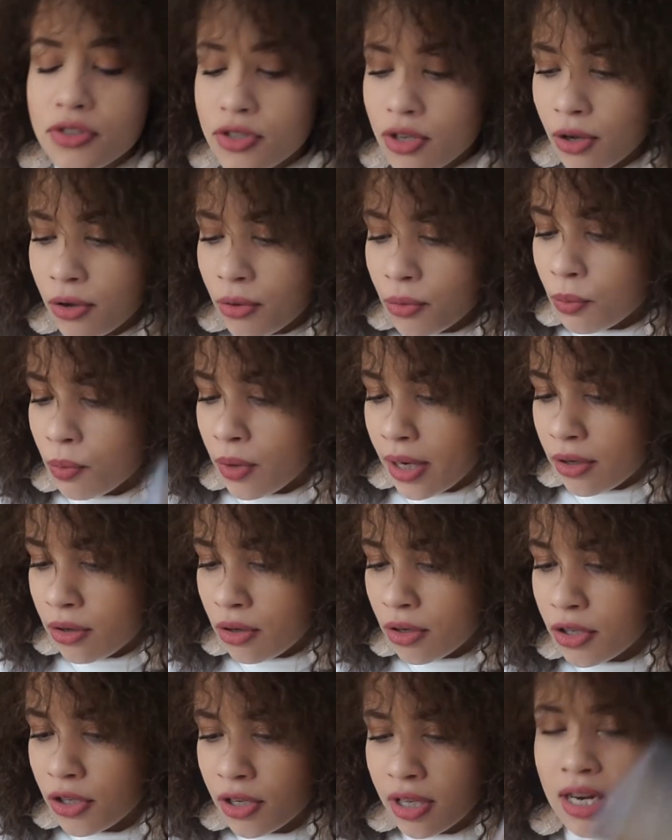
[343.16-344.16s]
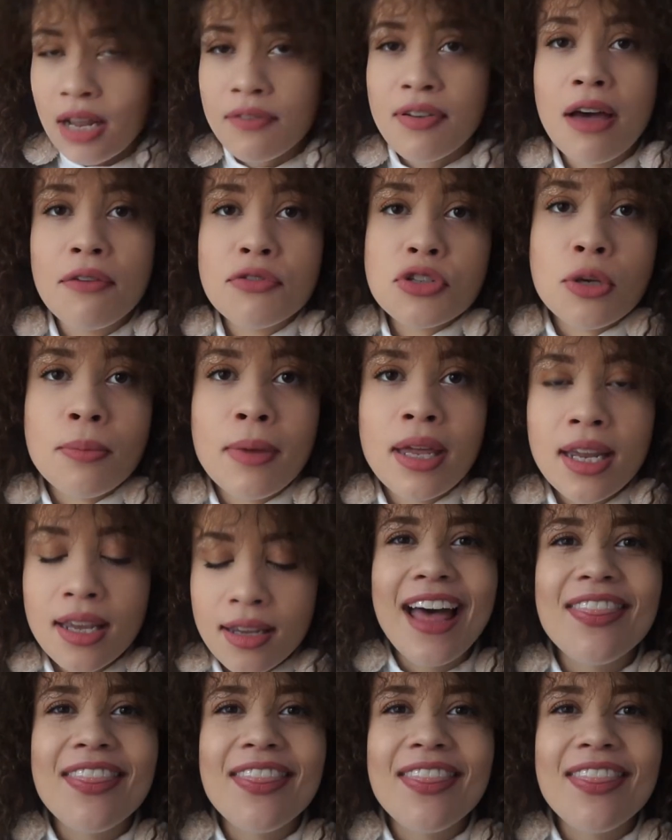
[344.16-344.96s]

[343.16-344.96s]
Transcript: so why not? You can never have too many.